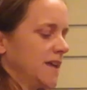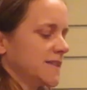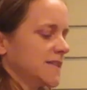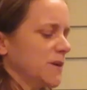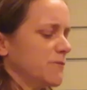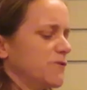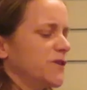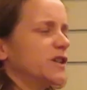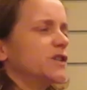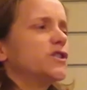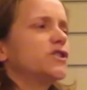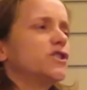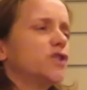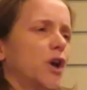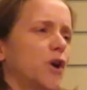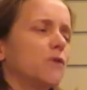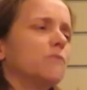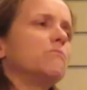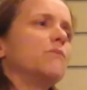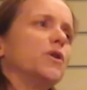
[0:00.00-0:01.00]
Something
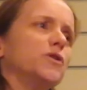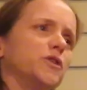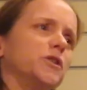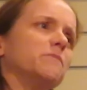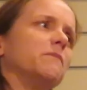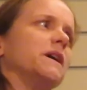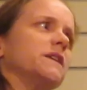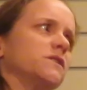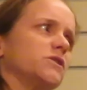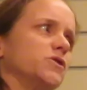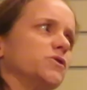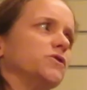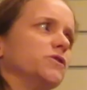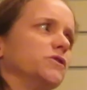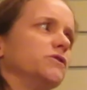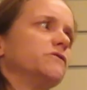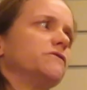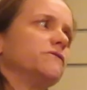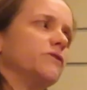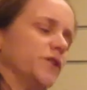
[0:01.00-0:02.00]
so
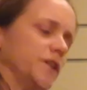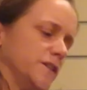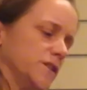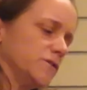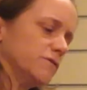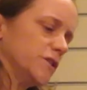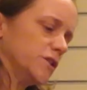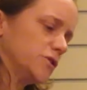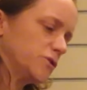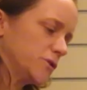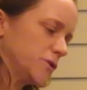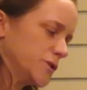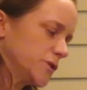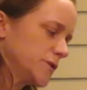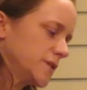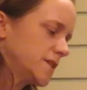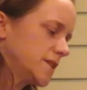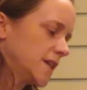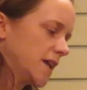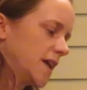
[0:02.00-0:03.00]
monumental for
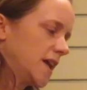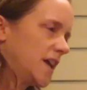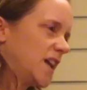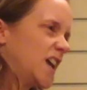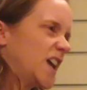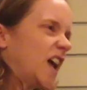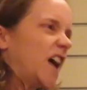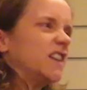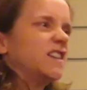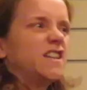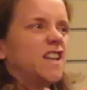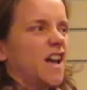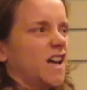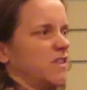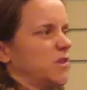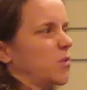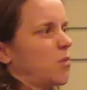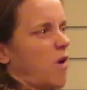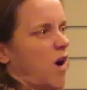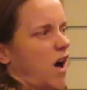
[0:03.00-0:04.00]
individuals, and
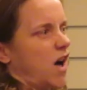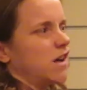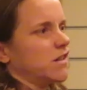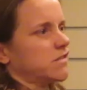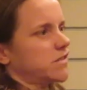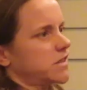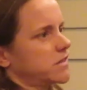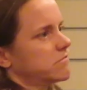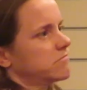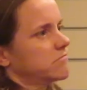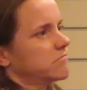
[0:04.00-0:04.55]
yet the world